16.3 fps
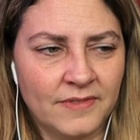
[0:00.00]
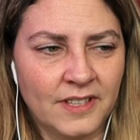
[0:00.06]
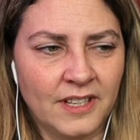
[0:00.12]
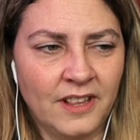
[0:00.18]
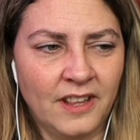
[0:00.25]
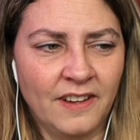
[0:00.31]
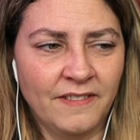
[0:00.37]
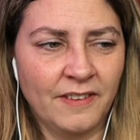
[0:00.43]

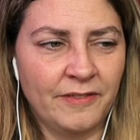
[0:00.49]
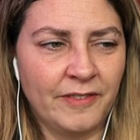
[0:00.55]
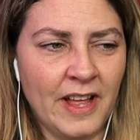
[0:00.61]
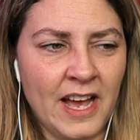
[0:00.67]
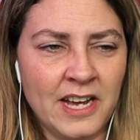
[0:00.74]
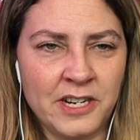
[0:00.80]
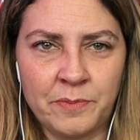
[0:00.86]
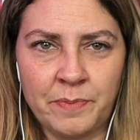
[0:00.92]
I love a
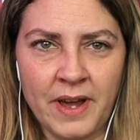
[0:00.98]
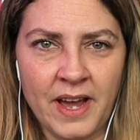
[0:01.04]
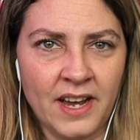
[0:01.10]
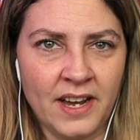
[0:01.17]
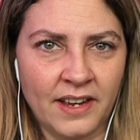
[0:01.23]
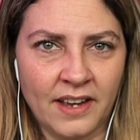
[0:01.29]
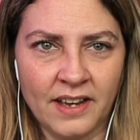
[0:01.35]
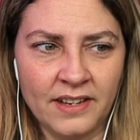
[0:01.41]

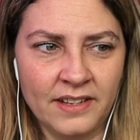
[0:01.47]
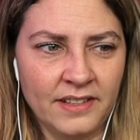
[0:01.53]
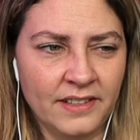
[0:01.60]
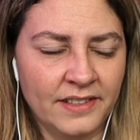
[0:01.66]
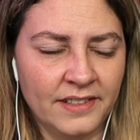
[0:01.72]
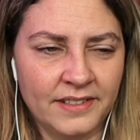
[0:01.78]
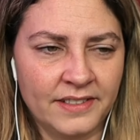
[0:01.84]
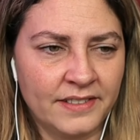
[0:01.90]
flashback, huh?
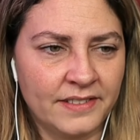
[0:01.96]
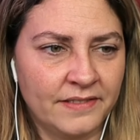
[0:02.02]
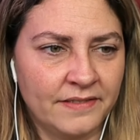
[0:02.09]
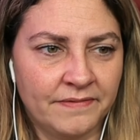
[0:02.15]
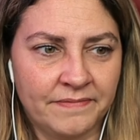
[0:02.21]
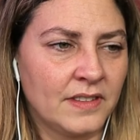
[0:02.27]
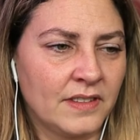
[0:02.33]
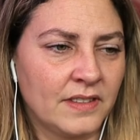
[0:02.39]

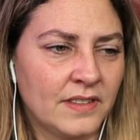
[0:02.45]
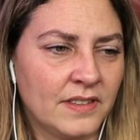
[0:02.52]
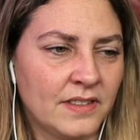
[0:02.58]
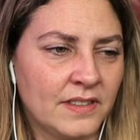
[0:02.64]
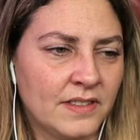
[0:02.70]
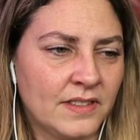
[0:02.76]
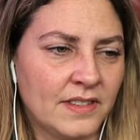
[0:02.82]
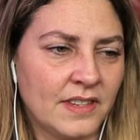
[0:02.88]

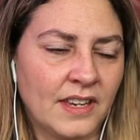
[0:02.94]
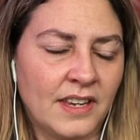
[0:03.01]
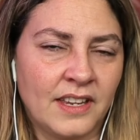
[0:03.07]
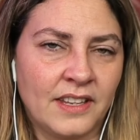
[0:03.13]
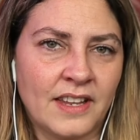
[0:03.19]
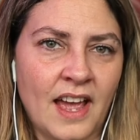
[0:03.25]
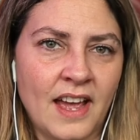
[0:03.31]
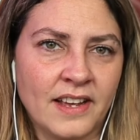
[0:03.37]
It's like
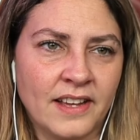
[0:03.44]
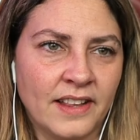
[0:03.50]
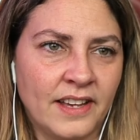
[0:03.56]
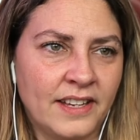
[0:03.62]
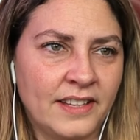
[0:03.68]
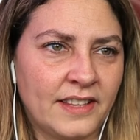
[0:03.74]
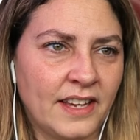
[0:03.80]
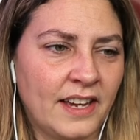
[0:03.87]
in The
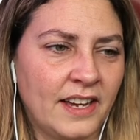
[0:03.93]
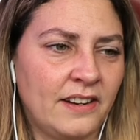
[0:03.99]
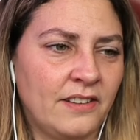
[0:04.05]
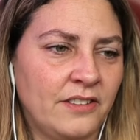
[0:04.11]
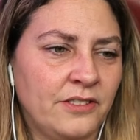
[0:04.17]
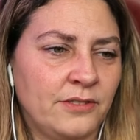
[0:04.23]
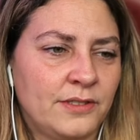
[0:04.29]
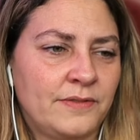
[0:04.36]
Acolyte, they had
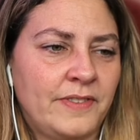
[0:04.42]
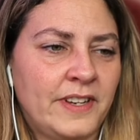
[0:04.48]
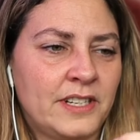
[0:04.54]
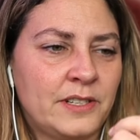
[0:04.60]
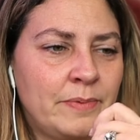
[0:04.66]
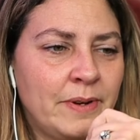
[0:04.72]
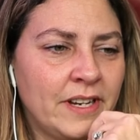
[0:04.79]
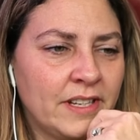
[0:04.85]
all those
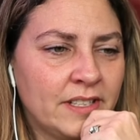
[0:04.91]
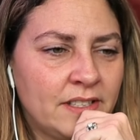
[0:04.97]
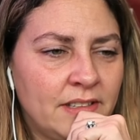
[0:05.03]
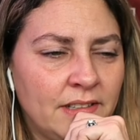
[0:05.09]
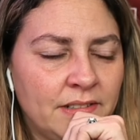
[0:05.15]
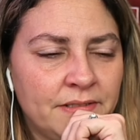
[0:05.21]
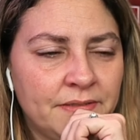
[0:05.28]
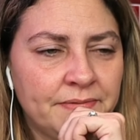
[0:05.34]
flashbacks,
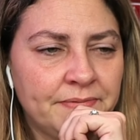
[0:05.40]
too.